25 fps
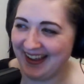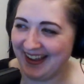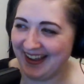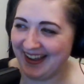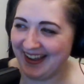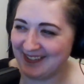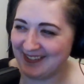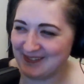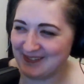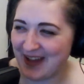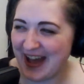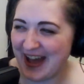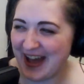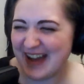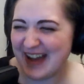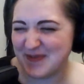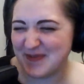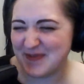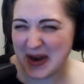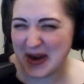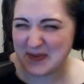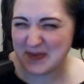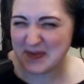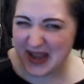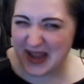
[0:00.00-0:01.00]

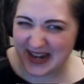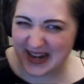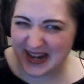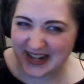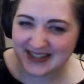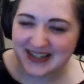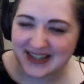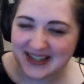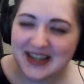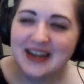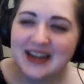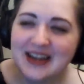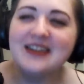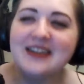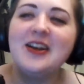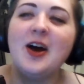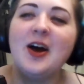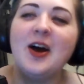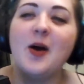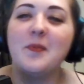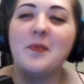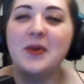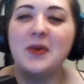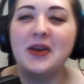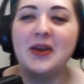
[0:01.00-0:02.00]
more minutes.
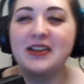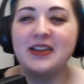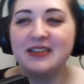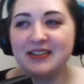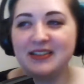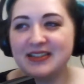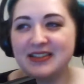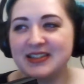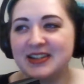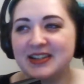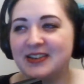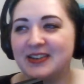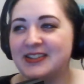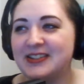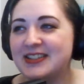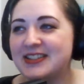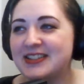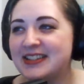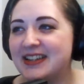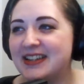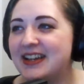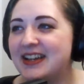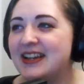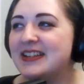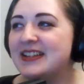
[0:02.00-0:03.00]
No, but
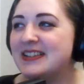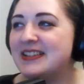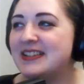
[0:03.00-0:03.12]
seriously,